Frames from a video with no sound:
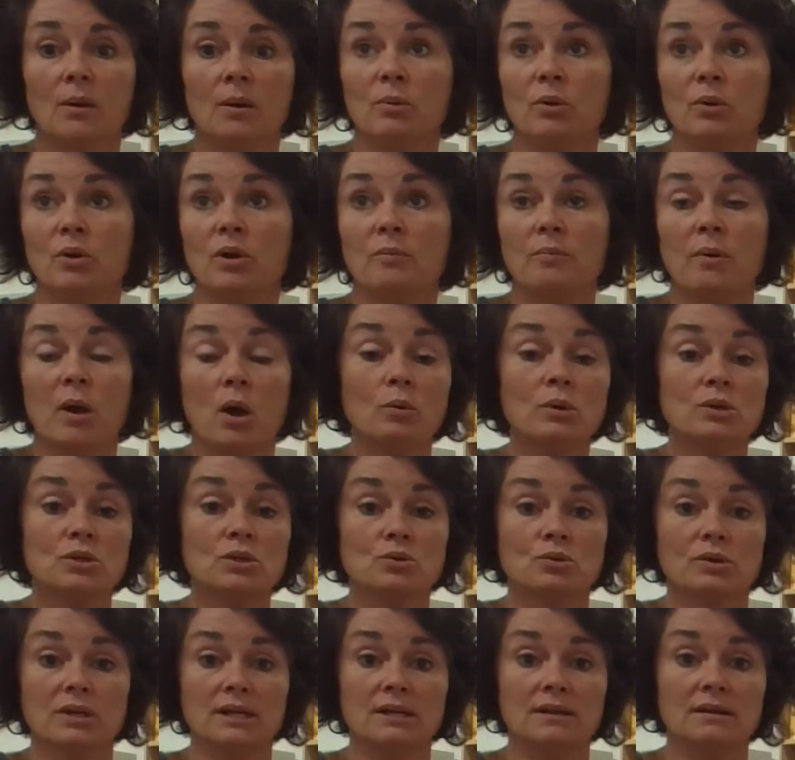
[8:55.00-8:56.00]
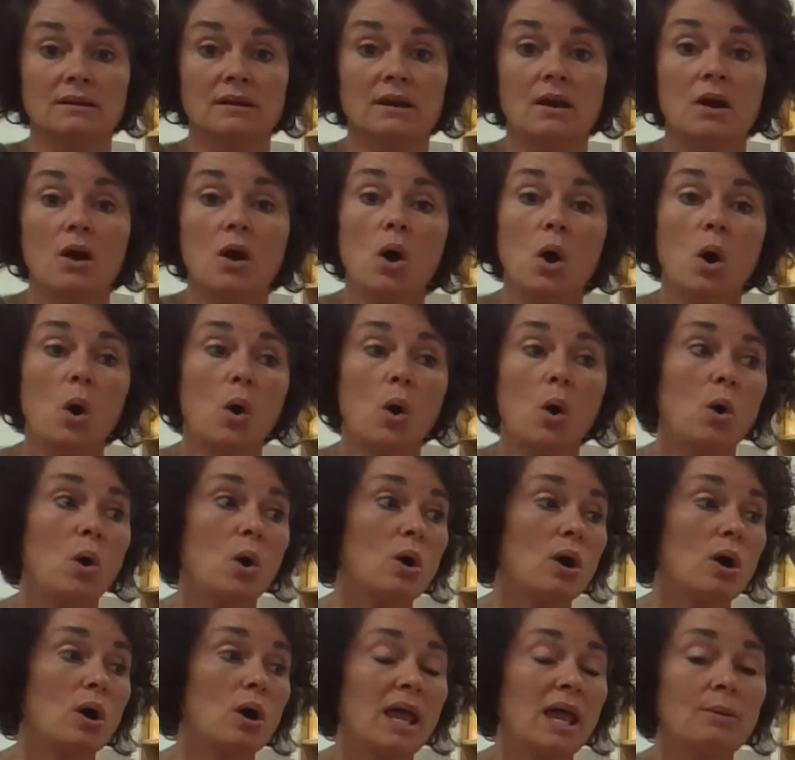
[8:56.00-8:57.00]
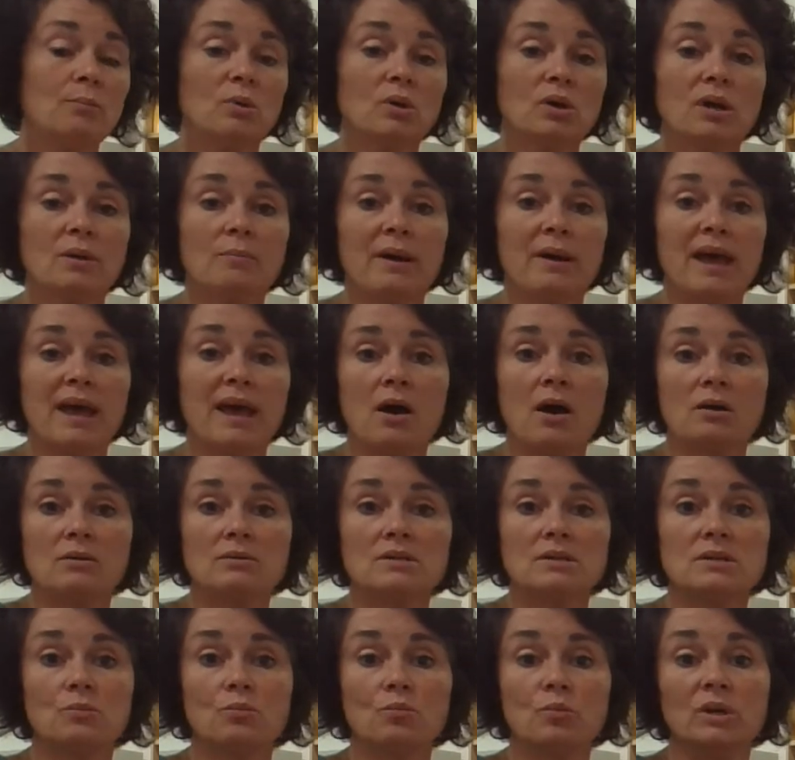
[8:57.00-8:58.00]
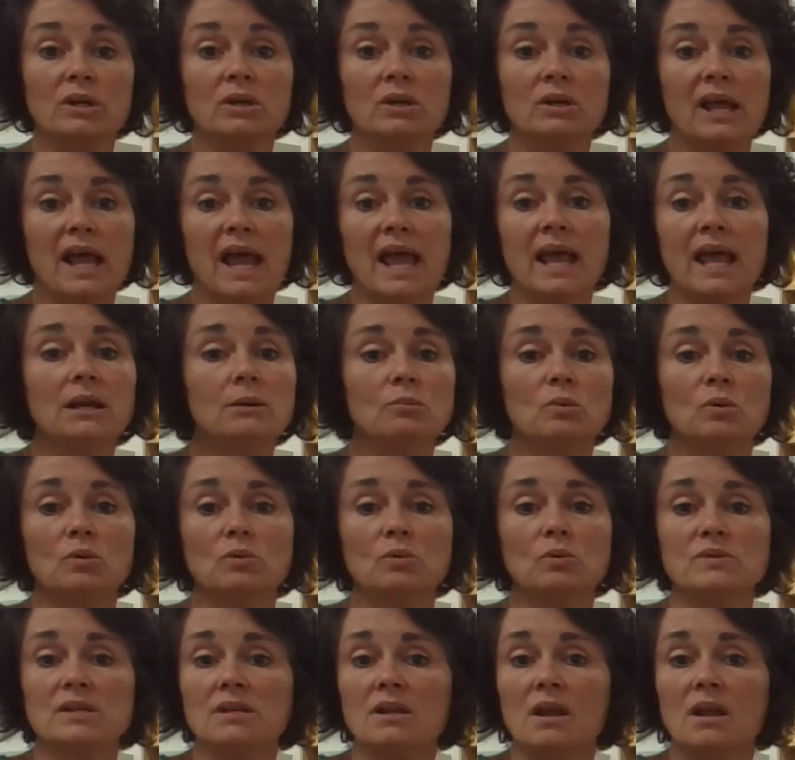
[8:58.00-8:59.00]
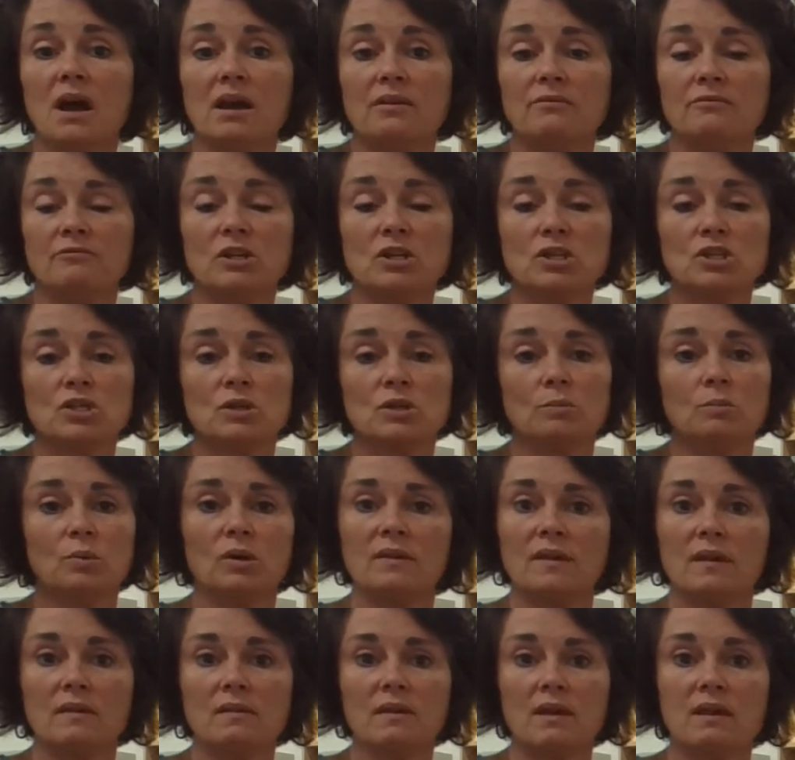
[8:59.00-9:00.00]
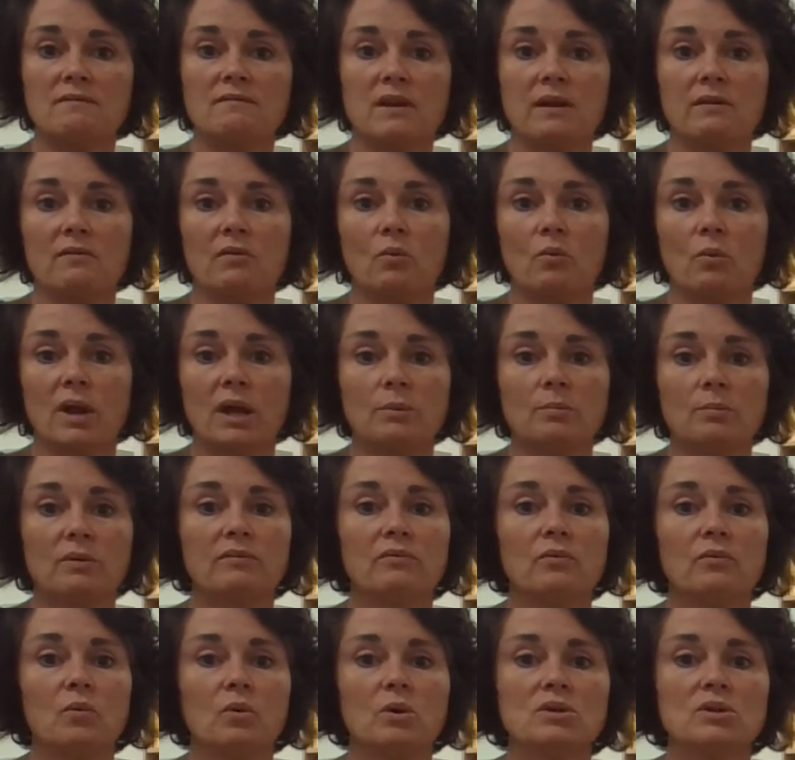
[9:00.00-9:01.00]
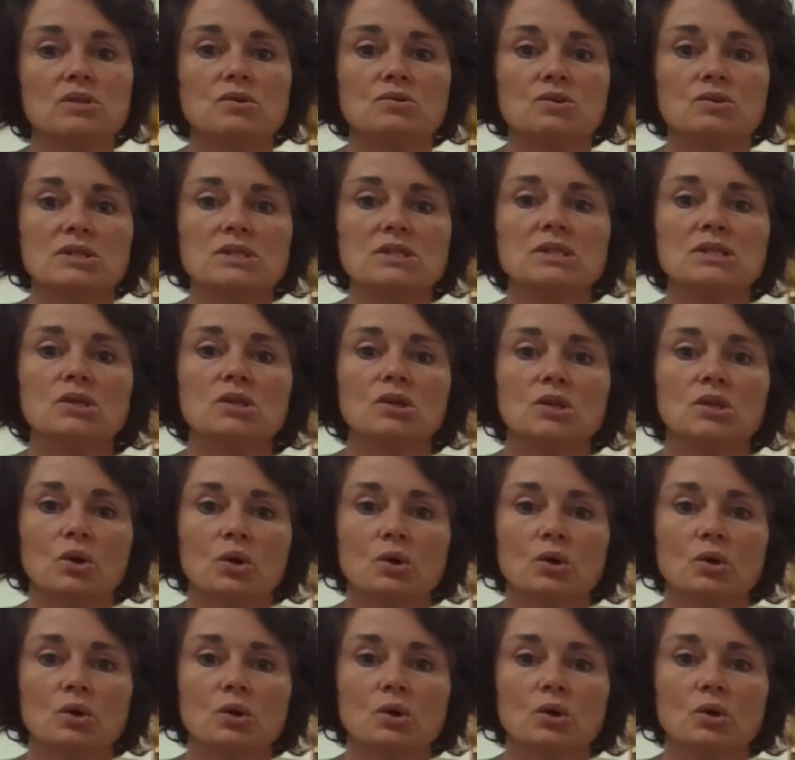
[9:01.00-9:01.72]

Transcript: a book of poetry, or a book about real animals, a nonfiction book that they've never read before. So just to